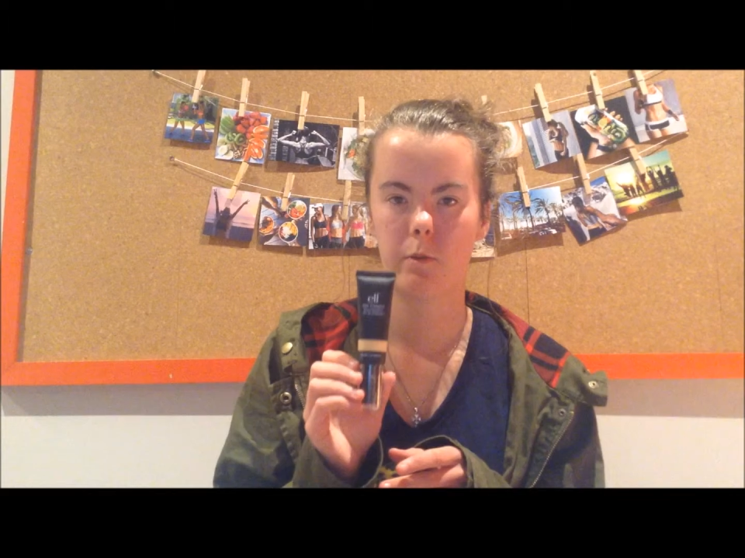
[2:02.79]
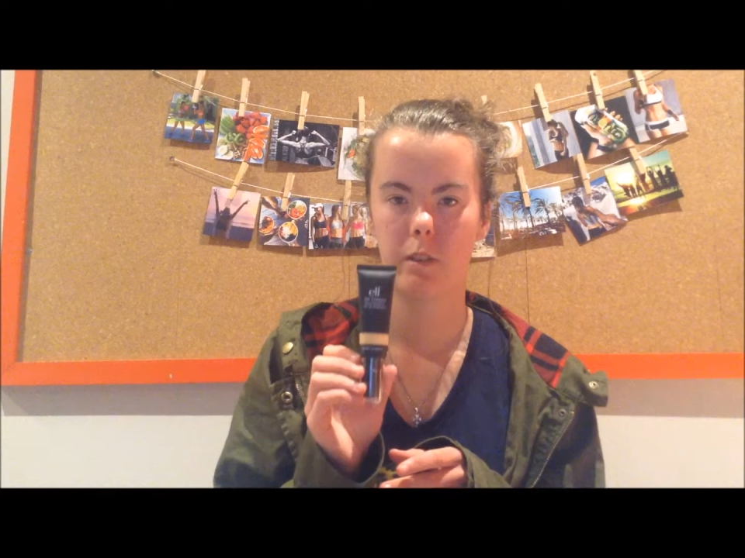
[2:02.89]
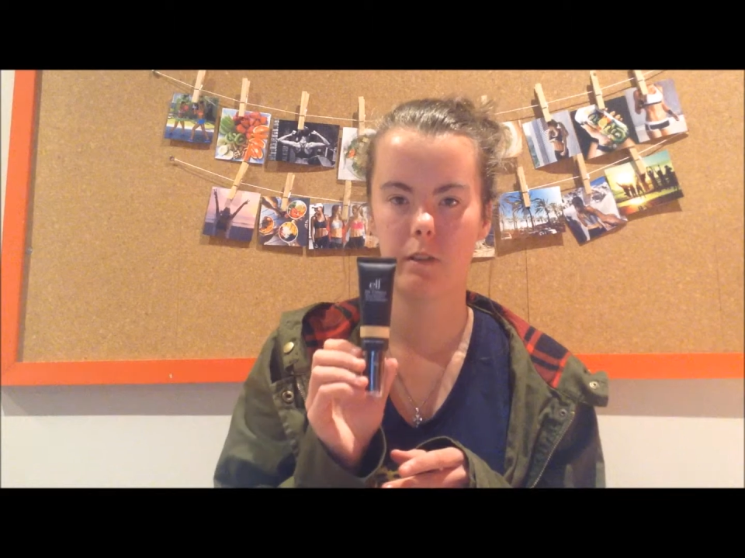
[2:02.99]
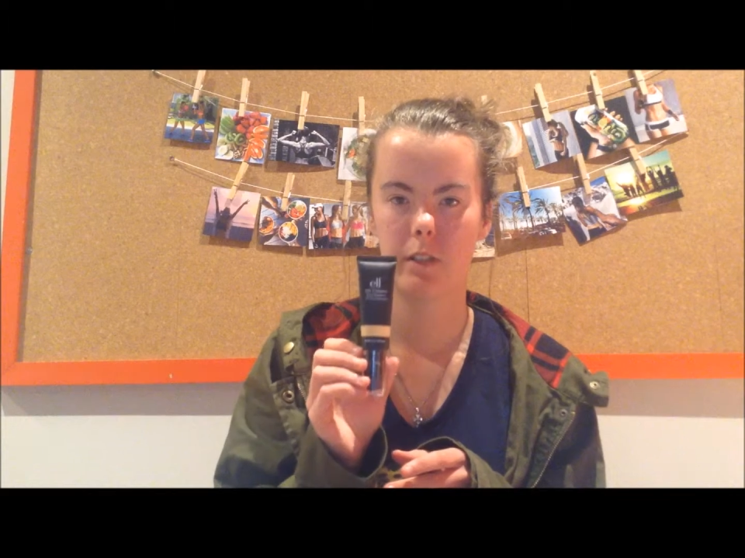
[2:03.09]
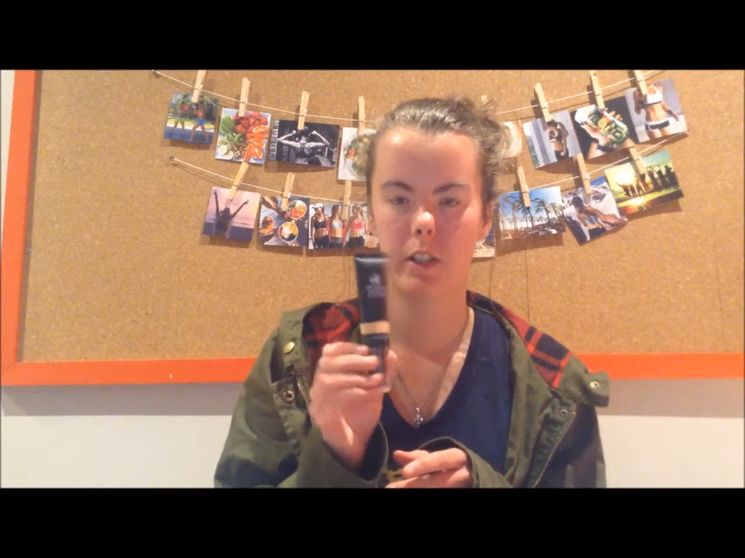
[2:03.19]
f
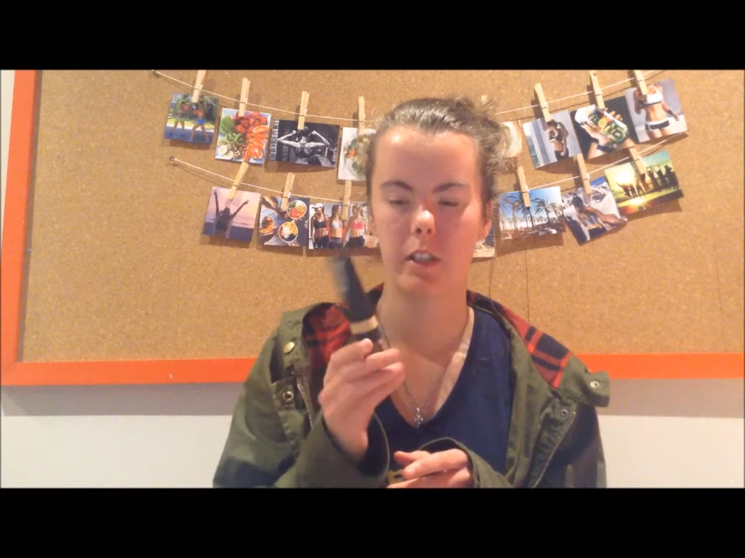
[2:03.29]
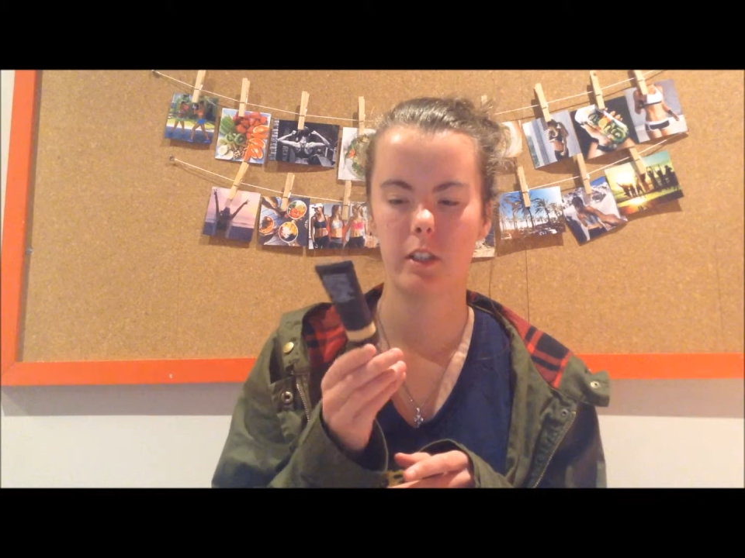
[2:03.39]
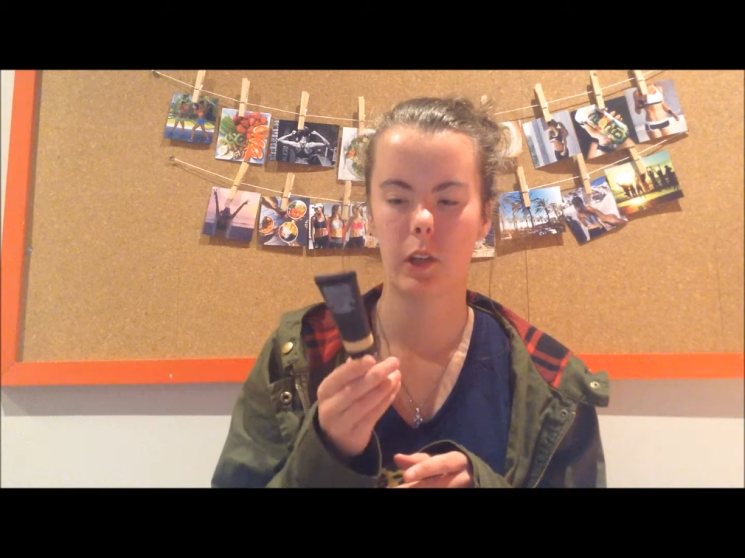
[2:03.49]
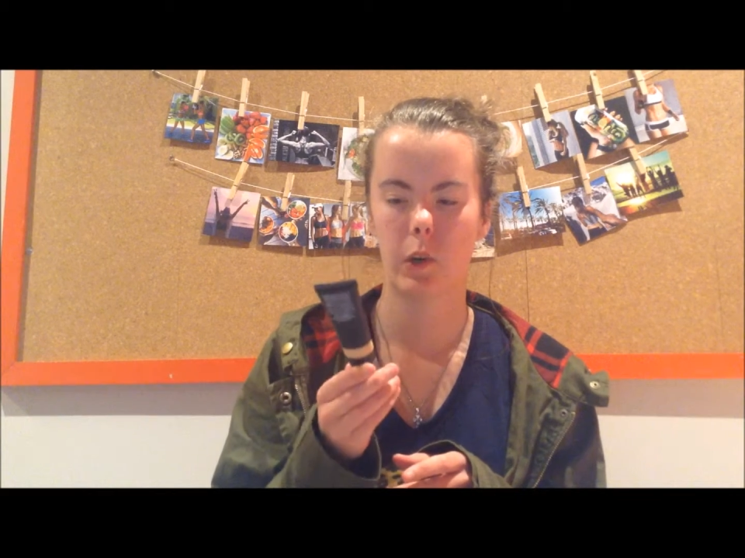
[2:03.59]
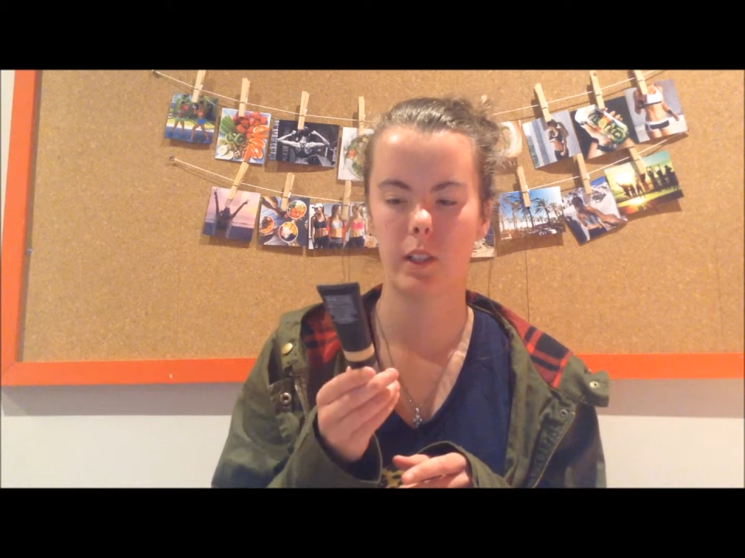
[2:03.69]
version,
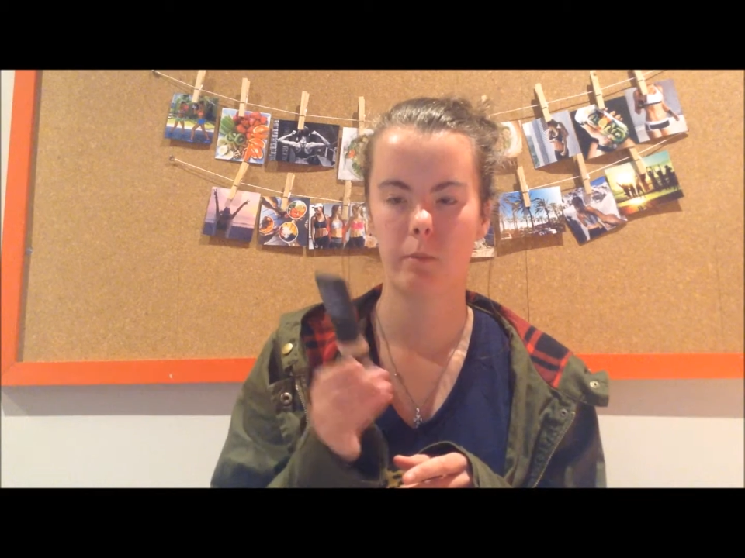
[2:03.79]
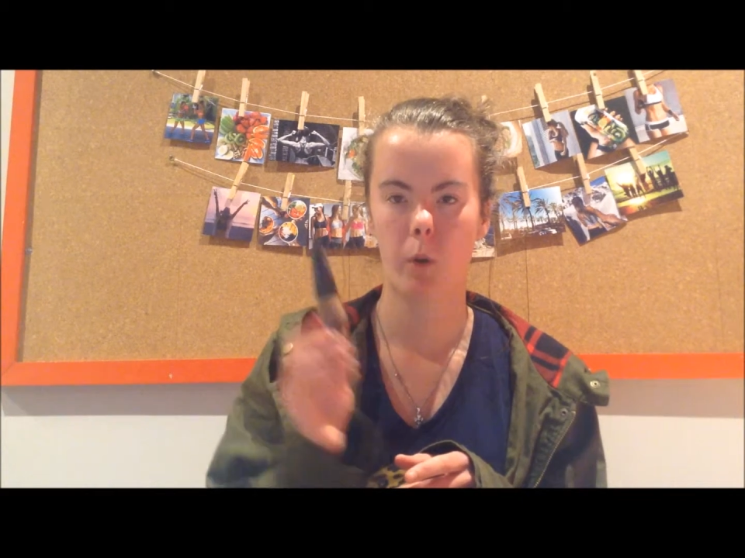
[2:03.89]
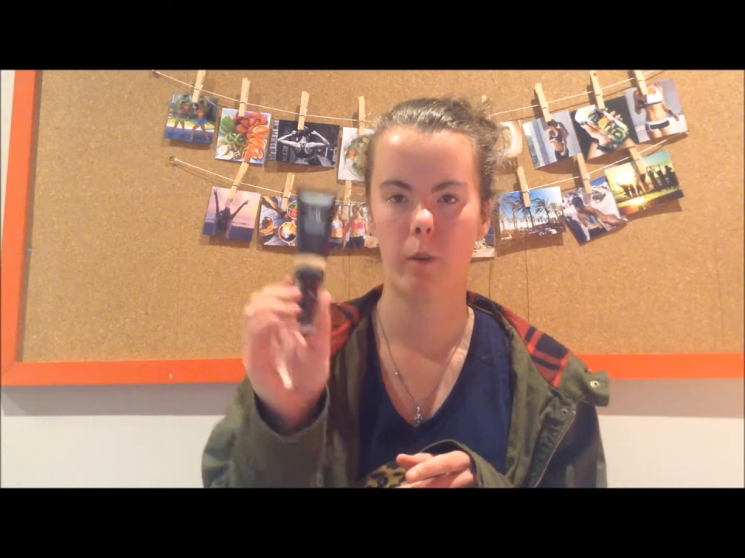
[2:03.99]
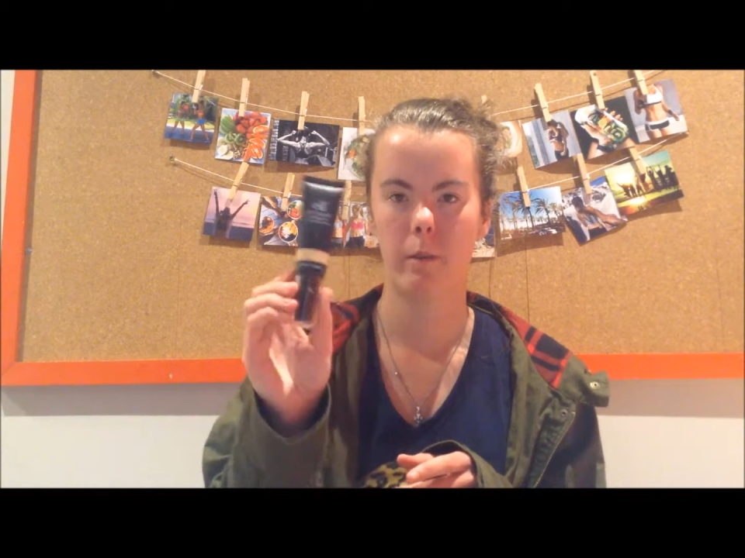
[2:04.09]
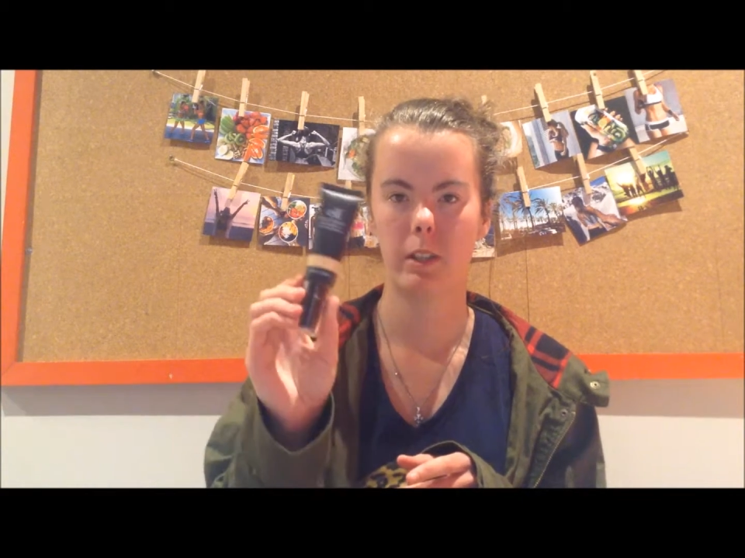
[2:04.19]
so it's
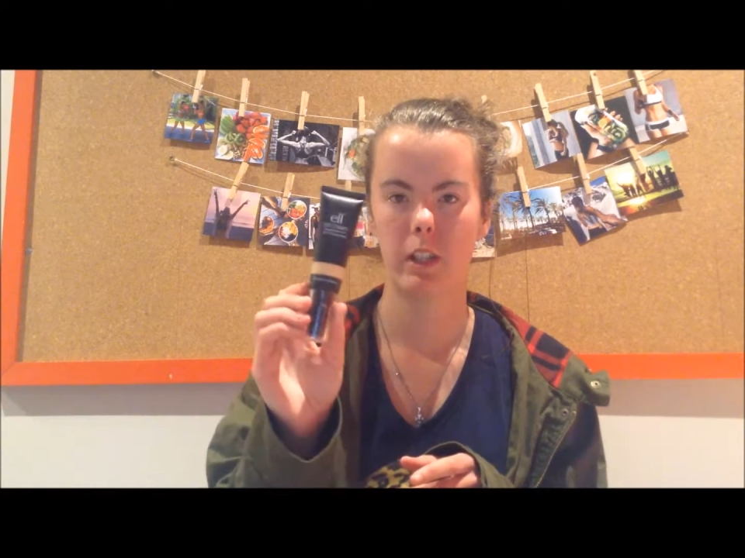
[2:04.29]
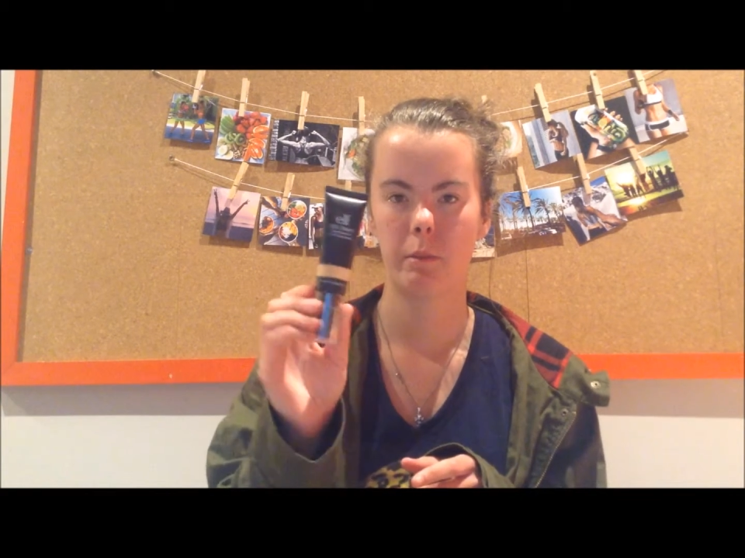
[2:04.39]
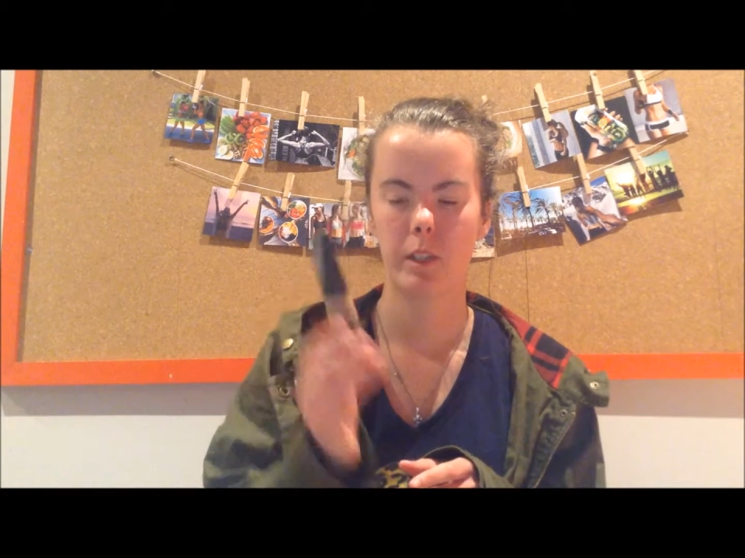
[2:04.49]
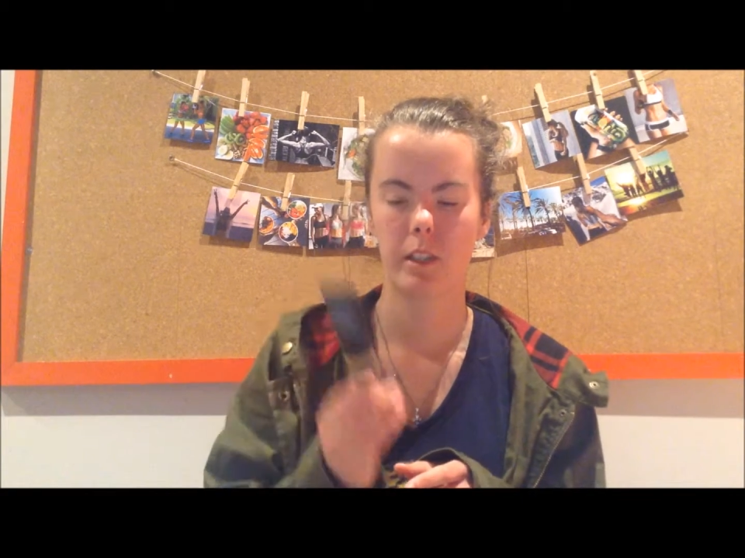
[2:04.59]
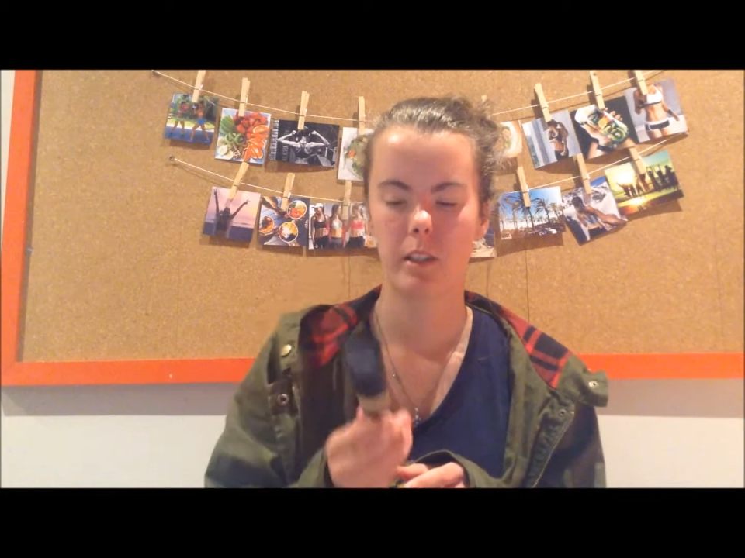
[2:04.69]
probably a bit
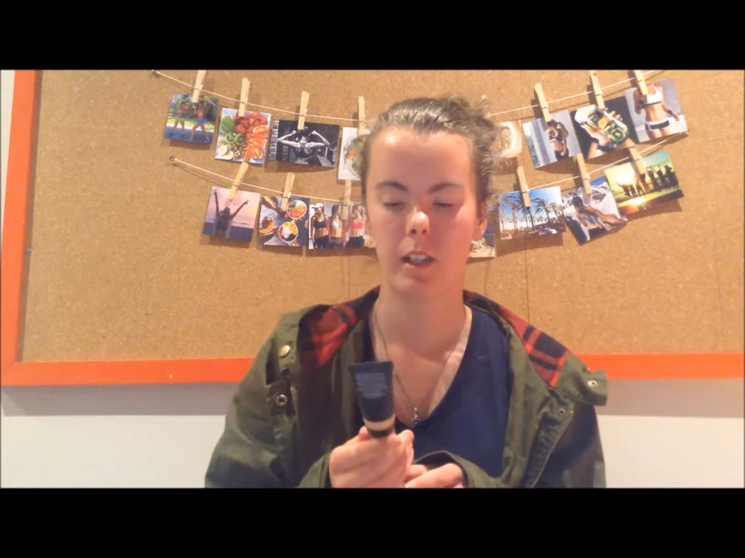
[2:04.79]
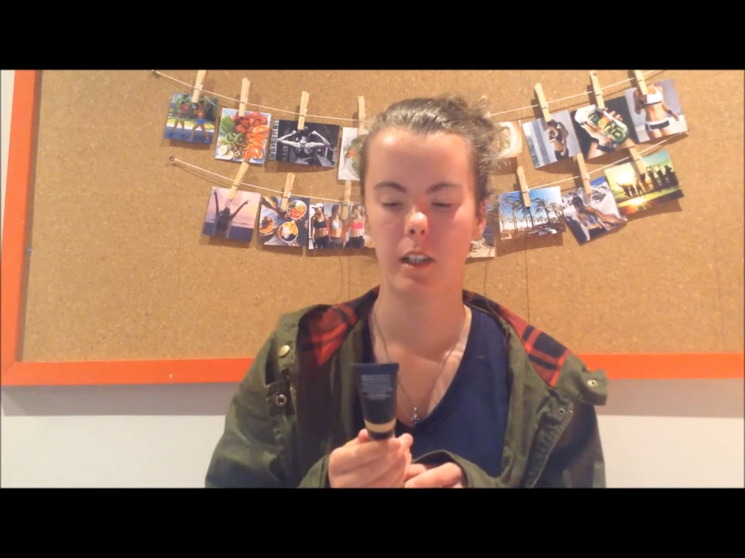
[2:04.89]
cheaper.